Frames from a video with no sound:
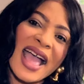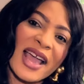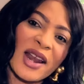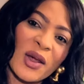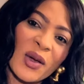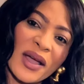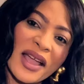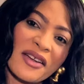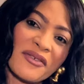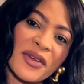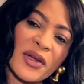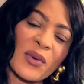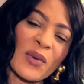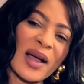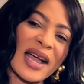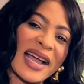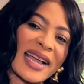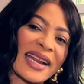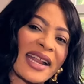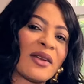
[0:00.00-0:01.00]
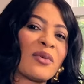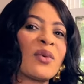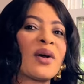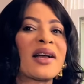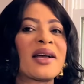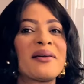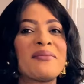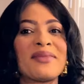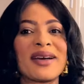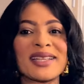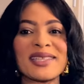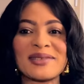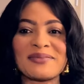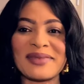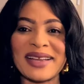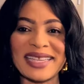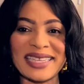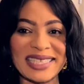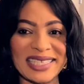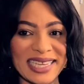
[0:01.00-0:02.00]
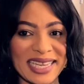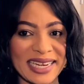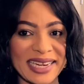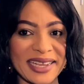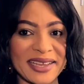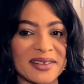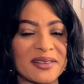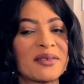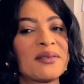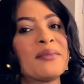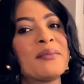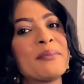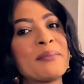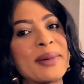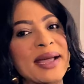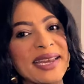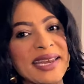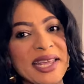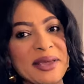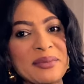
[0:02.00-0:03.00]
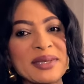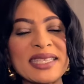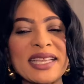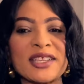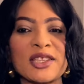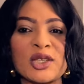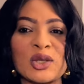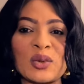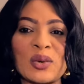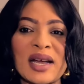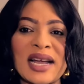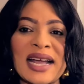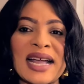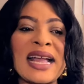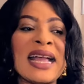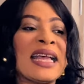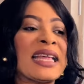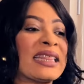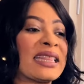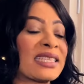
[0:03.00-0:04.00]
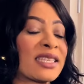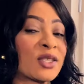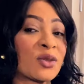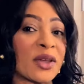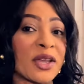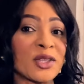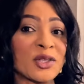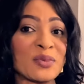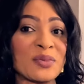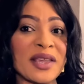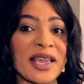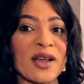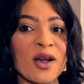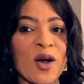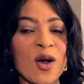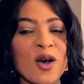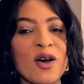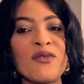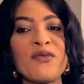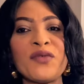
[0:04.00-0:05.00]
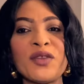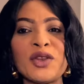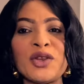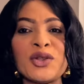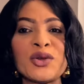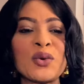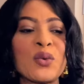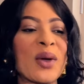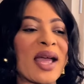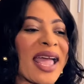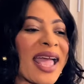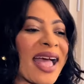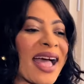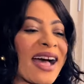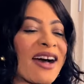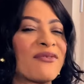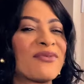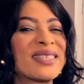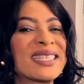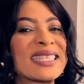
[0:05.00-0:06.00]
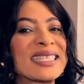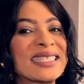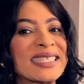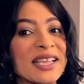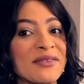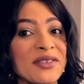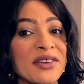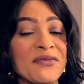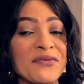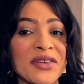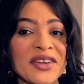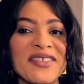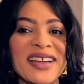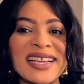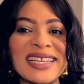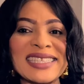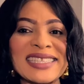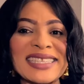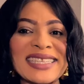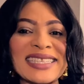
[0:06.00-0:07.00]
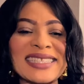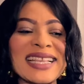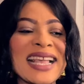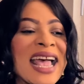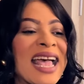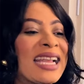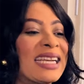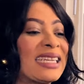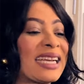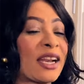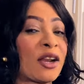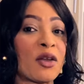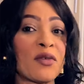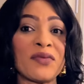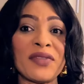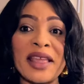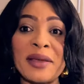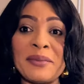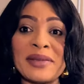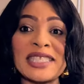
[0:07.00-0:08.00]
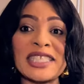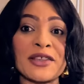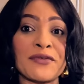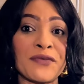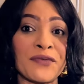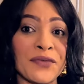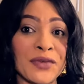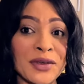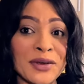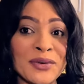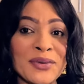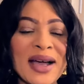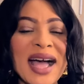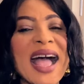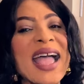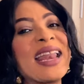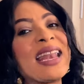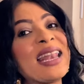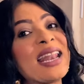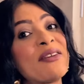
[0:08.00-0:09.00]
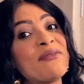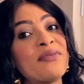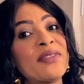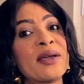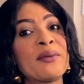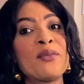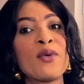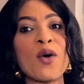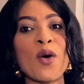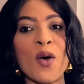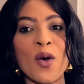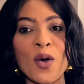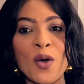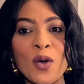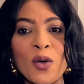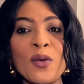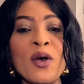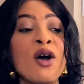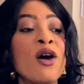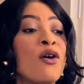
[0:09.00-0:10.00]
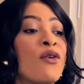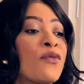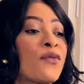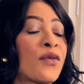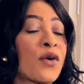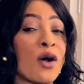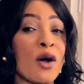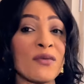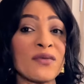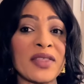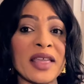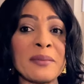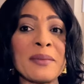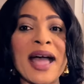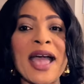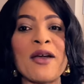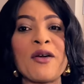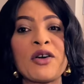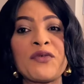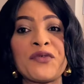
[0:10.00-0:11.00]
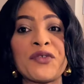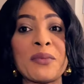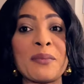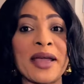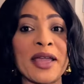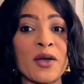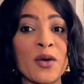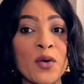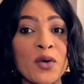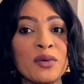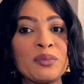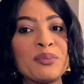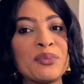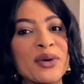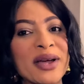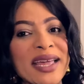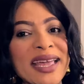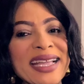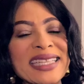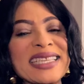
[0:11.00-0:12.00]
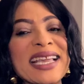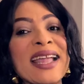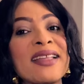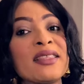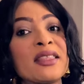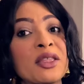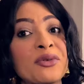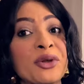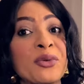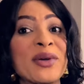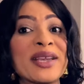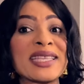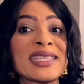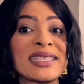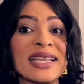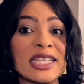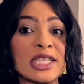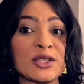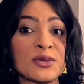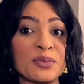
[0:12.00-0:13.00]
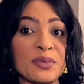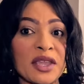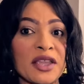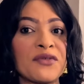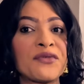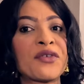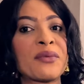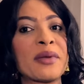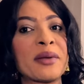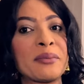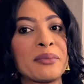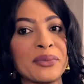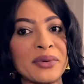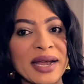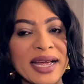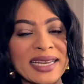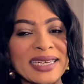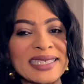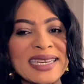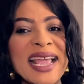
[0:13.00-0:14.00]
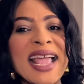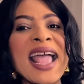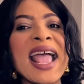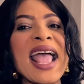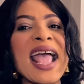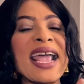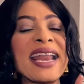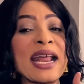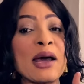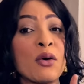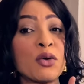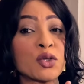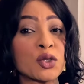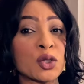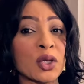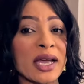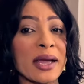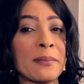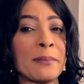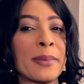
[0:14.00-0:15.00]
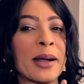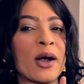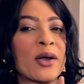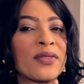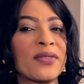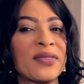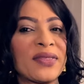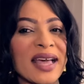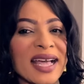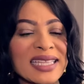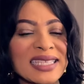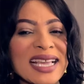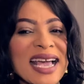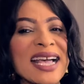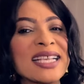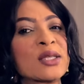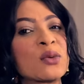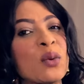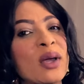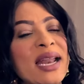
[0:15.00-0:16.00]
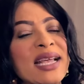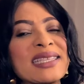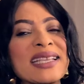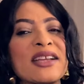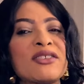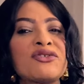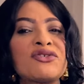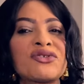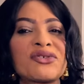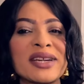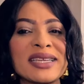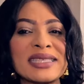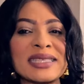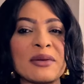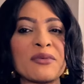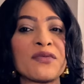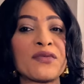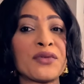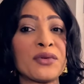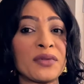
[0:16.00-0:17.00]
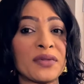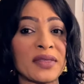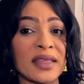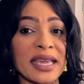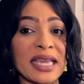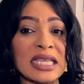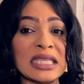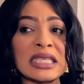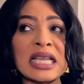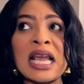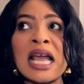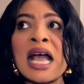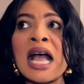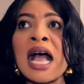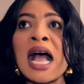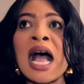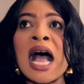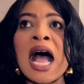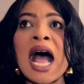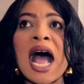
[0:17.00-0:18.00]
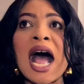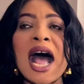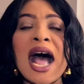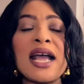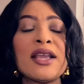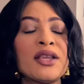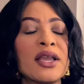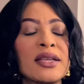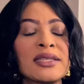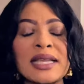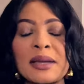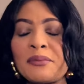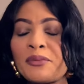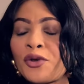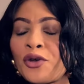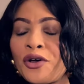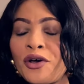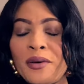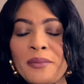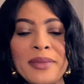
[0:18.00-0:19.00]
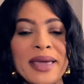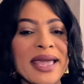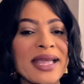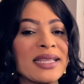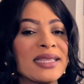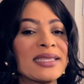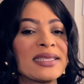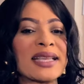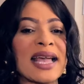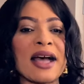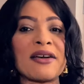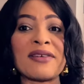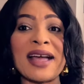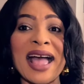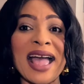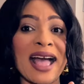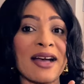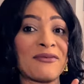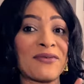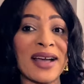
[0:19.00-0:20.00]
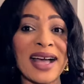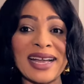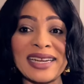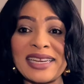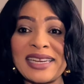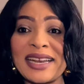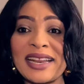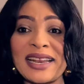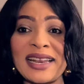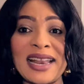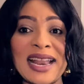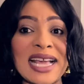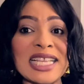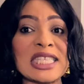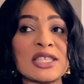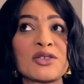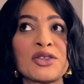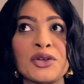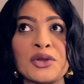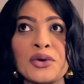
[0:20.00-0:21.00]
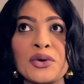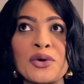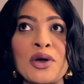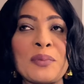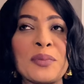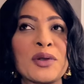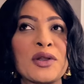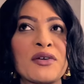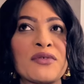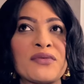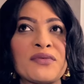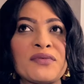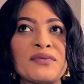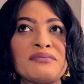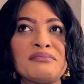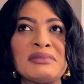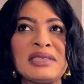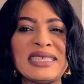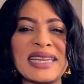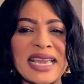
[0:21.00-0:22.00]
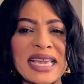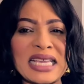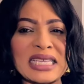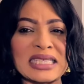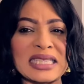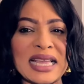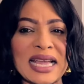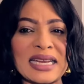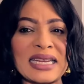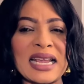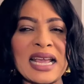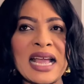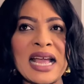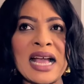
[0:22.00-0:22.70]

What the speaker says: Hello everyone and welcome back to my channel. My name is Ajua. This is going to be a haul video where I have 7 fragrances. None of them is a fill. I love them all. 4 of them I got from my own pocket and 3 were sent to me from a brand. And I want to talk about that as well as address some few things, some comments I've had in the last, couple of days that